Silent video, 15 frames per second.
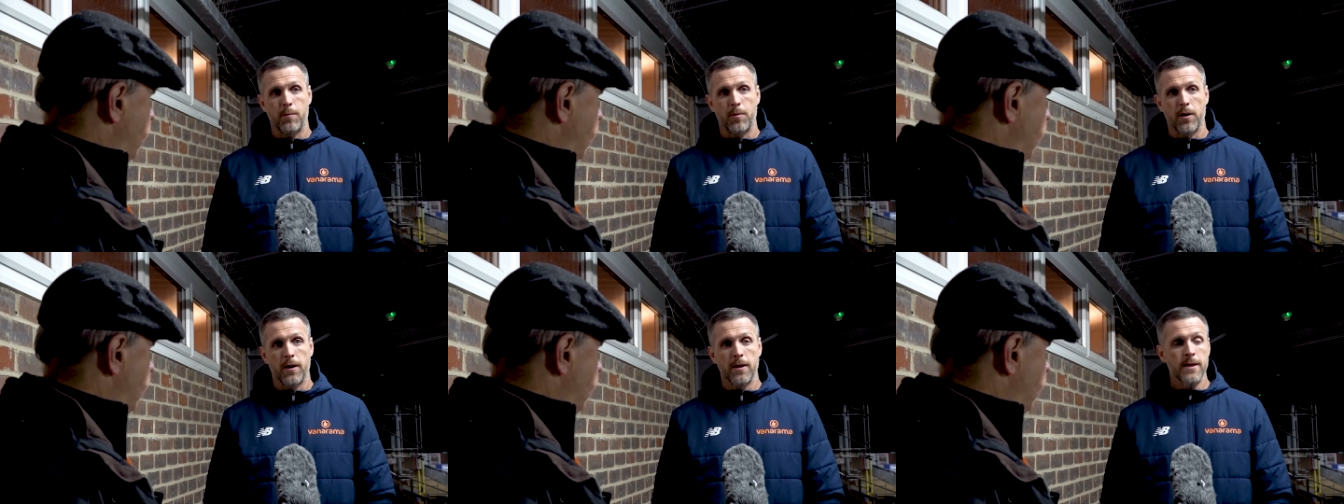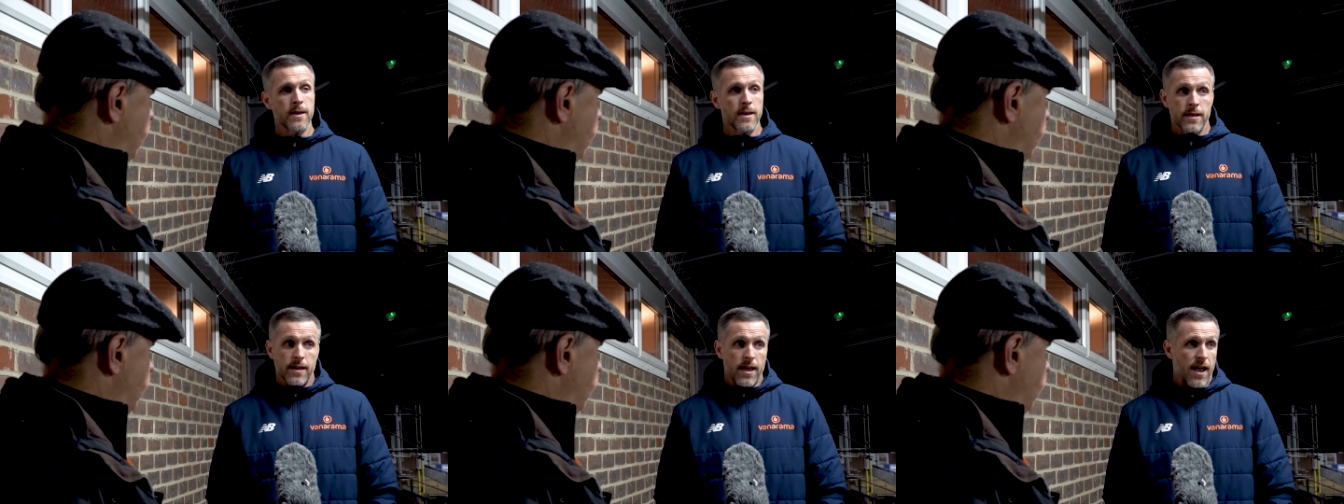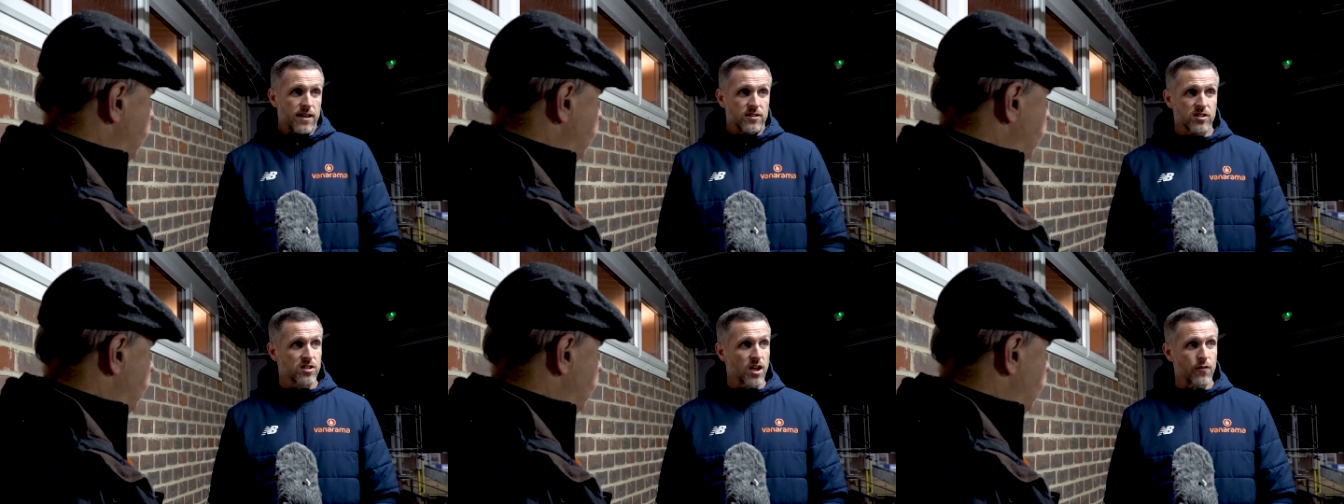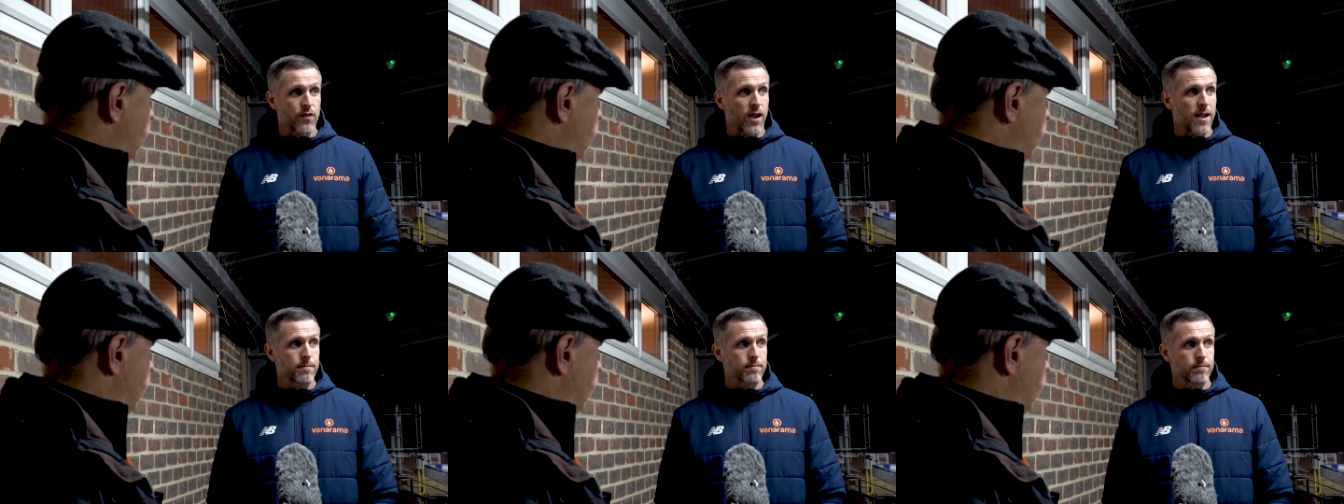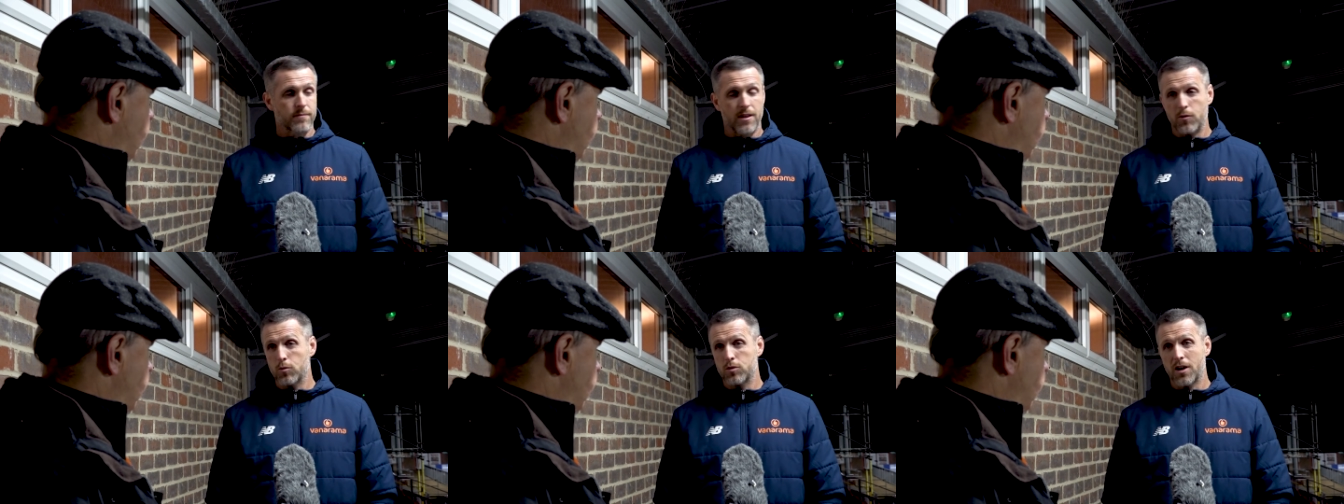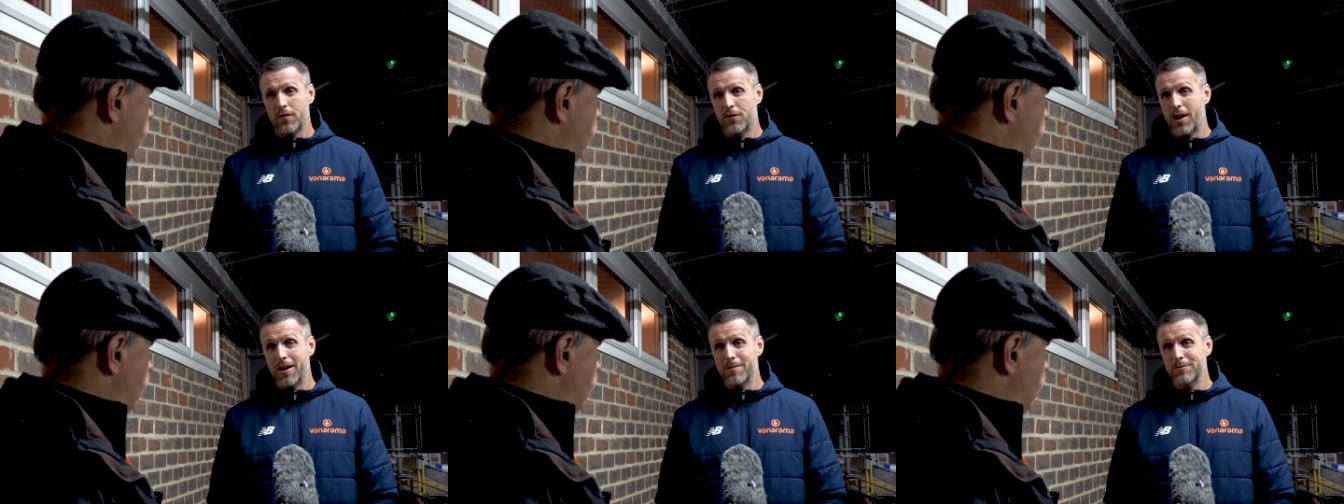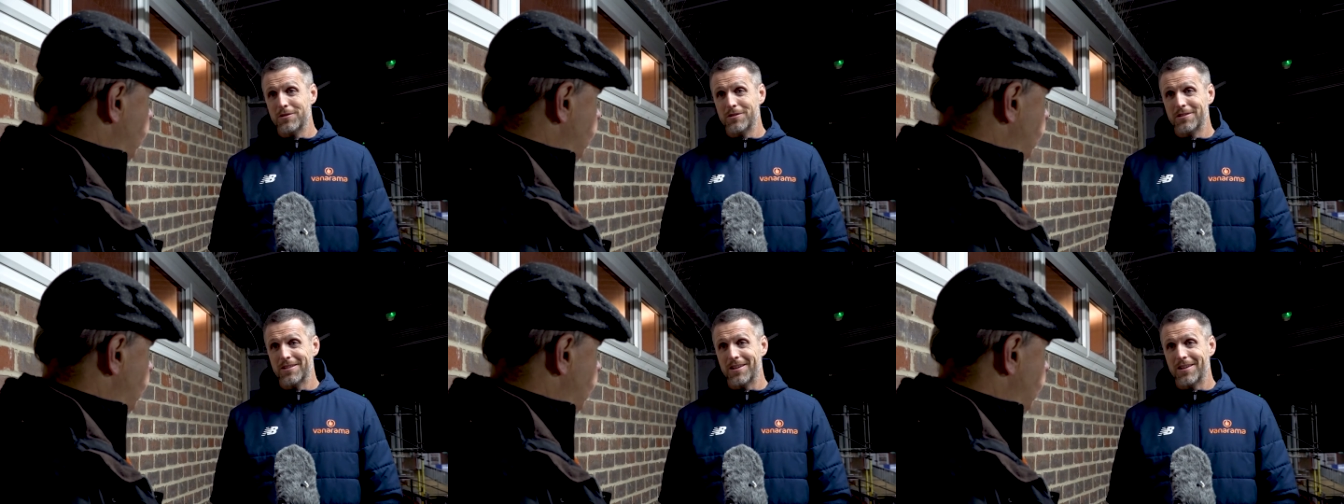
But yeah, it's a tough game. They're all tough games.